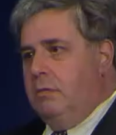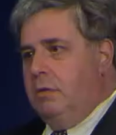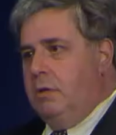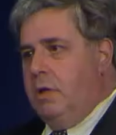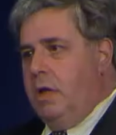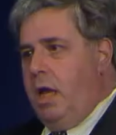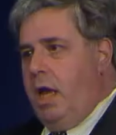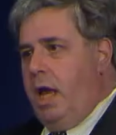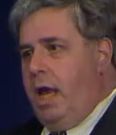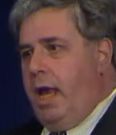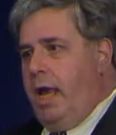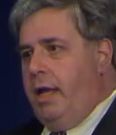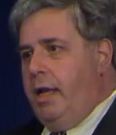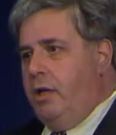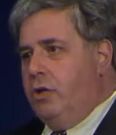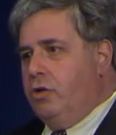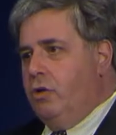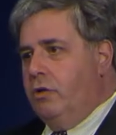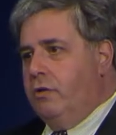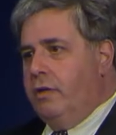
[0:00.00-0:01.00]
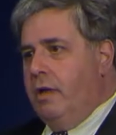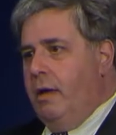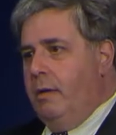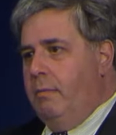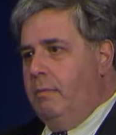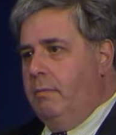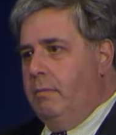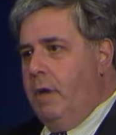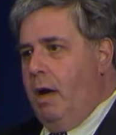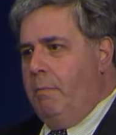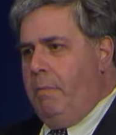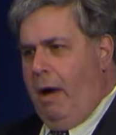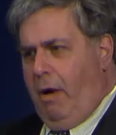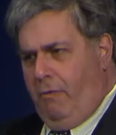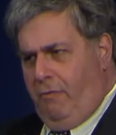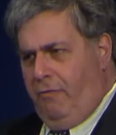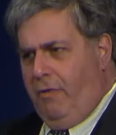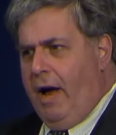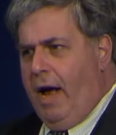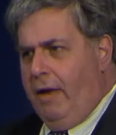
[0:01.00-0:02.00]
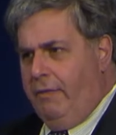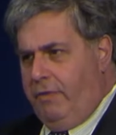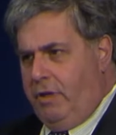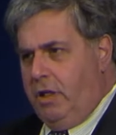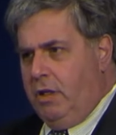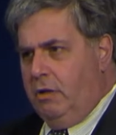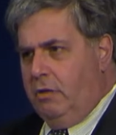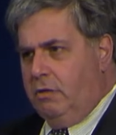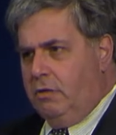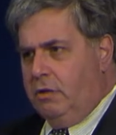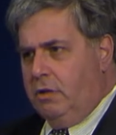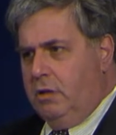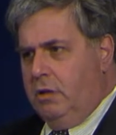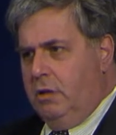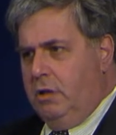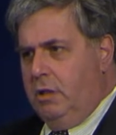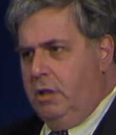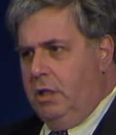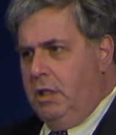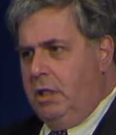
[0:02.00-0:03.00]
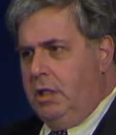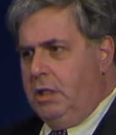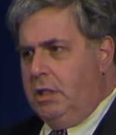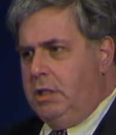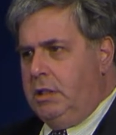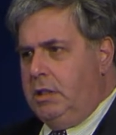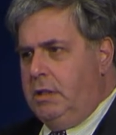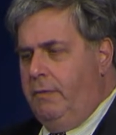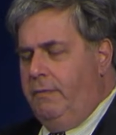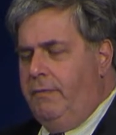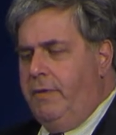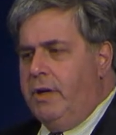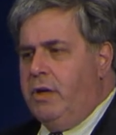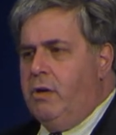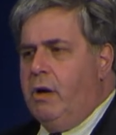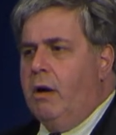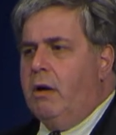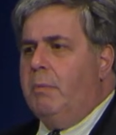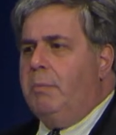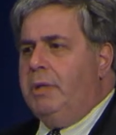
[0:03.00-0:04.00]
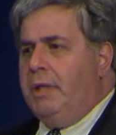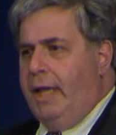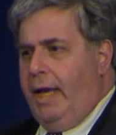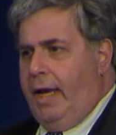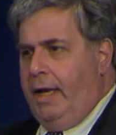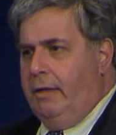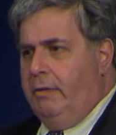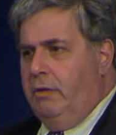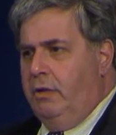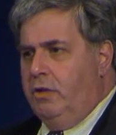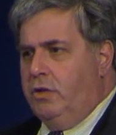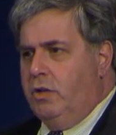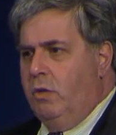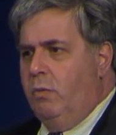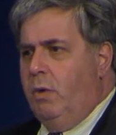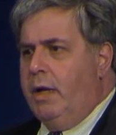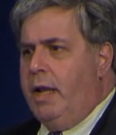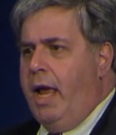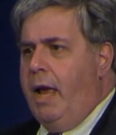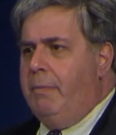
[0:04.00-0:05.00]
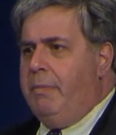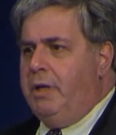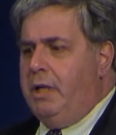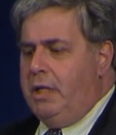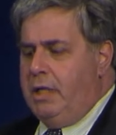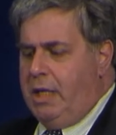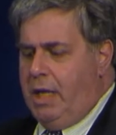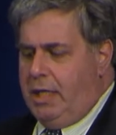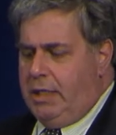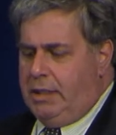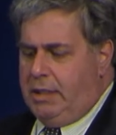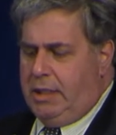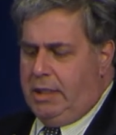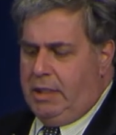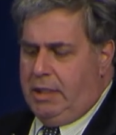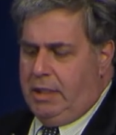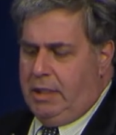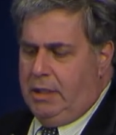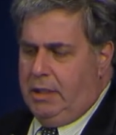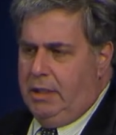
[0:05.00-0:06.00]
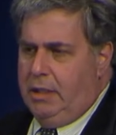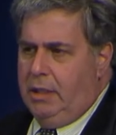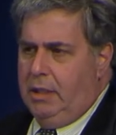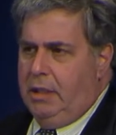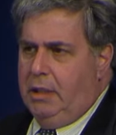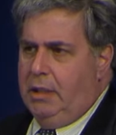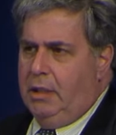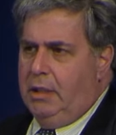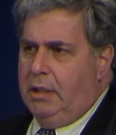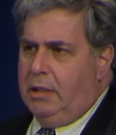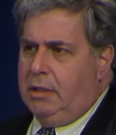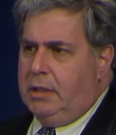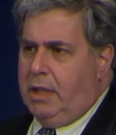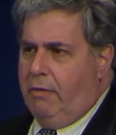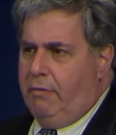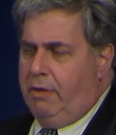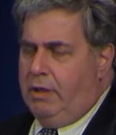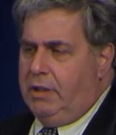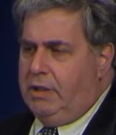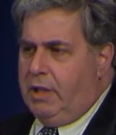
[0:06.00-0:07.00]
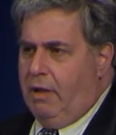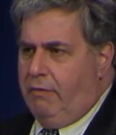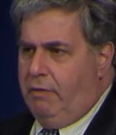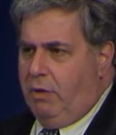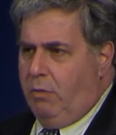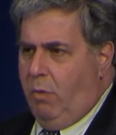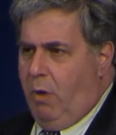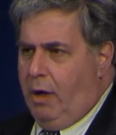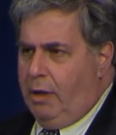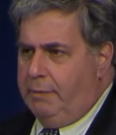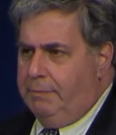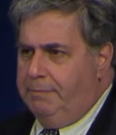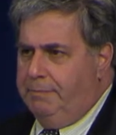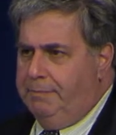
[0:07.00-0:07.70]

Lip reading: and it took them about 5 years to figure out a plan. So what happened in 1970, 71?